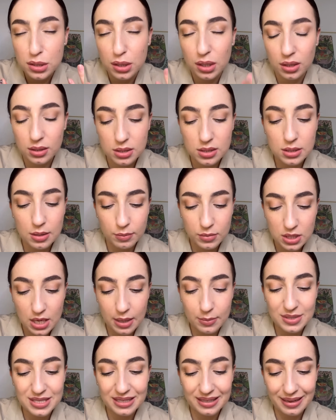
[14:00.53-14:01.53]
in it,
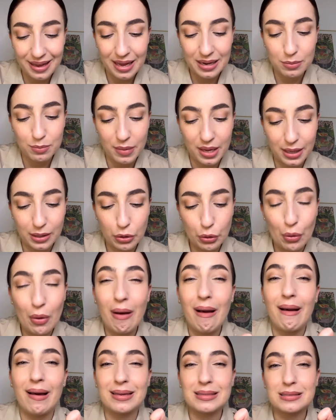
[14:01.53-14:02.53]
sometimes it can make your
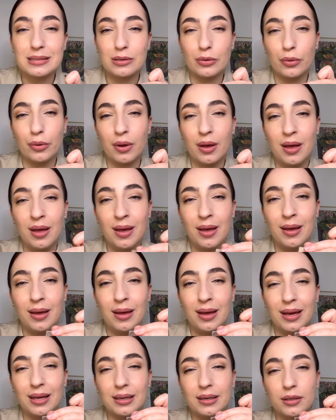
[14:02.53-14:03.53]
eyes look
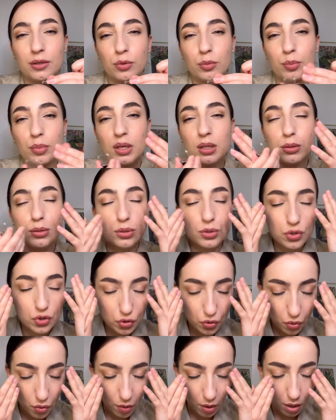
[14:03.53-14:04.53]
a little bit
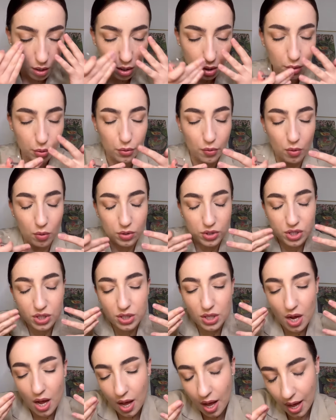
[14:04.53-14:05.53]
sore or
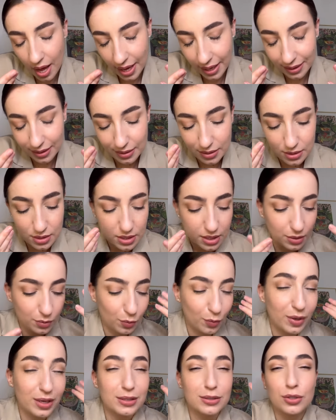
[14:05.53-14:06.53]
tired, and
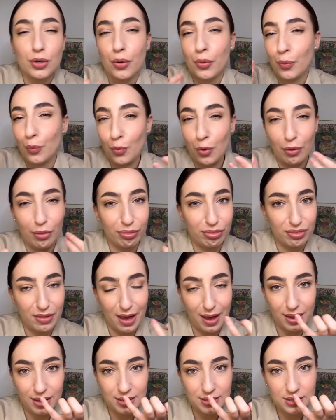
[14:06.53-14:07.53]
we don't want
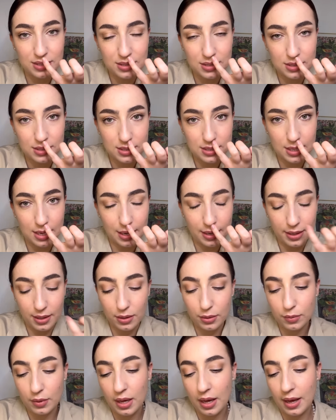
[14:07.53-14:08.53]
that, darling,
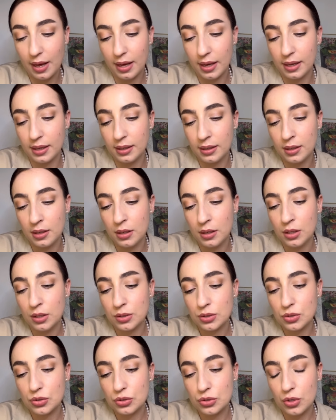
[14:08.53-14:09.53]
okay?
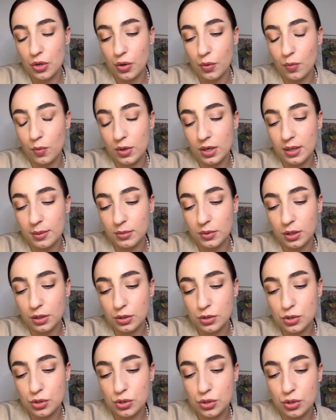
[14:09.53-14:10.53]
So what I'm going
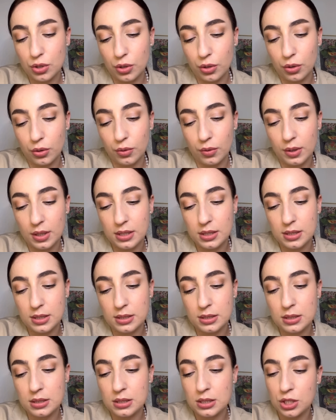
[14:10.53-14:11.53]
to do
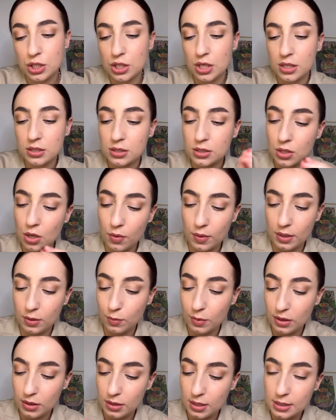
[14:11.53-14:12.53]
is just go in
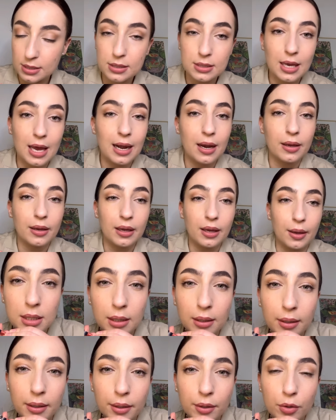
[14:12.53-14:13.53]
with this colour. It's a
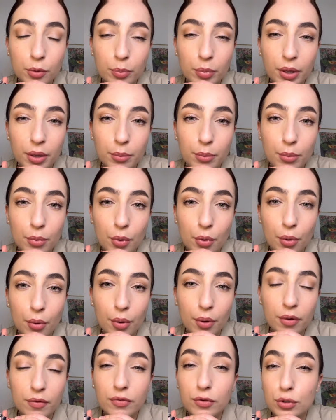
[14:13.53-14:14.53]
little bit
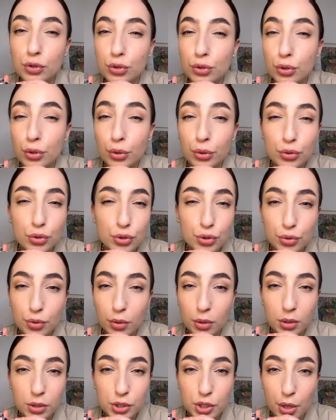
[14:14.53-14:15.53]
more of a
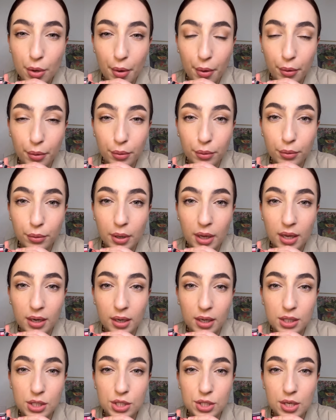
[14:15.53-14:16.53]
neutral tone, and
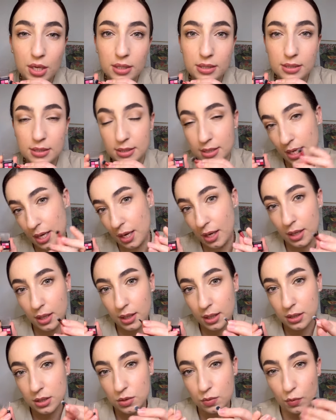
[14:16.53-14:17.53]
I just think
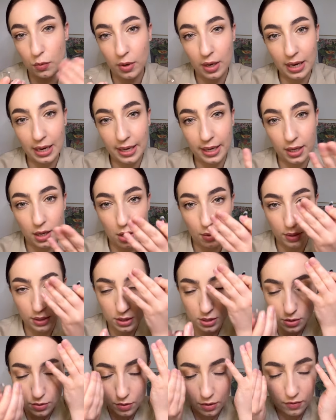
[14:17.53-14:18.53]
it's really going to
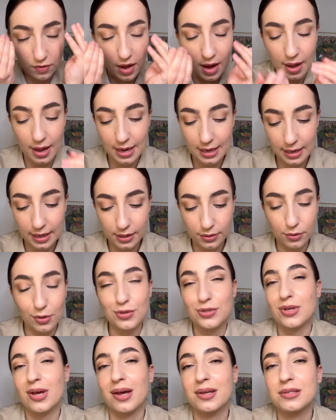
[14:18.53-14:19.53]
sort of highlight
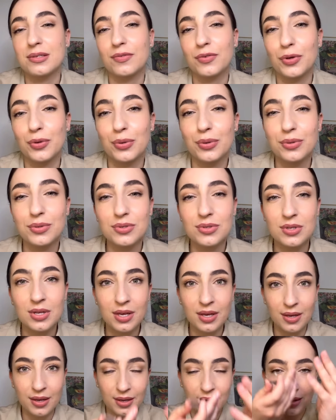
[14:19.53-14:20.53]
those eyes of yours
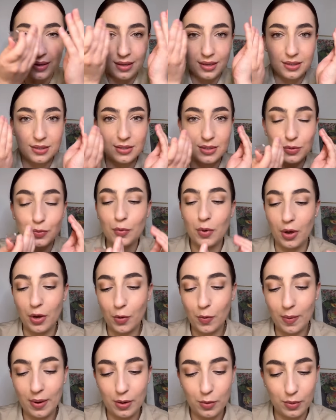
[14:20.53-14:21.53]
and work
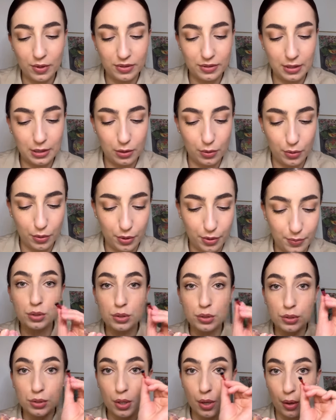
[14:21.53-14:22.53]
well with the look.
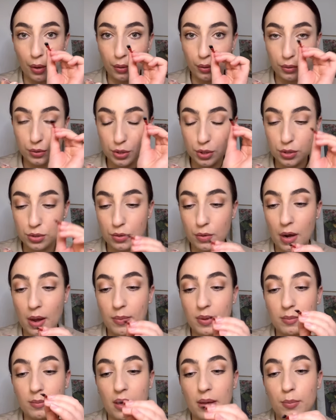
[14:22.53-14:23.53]
So just
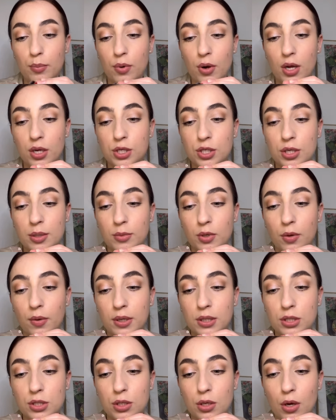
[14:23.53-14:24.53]
grabbing my brush, I'm going
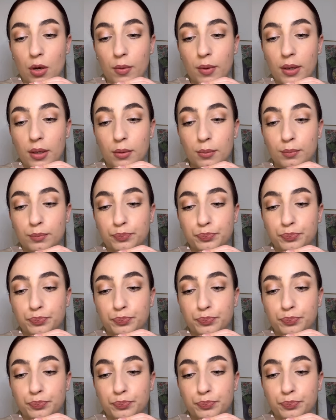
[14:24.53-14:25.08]
to go in,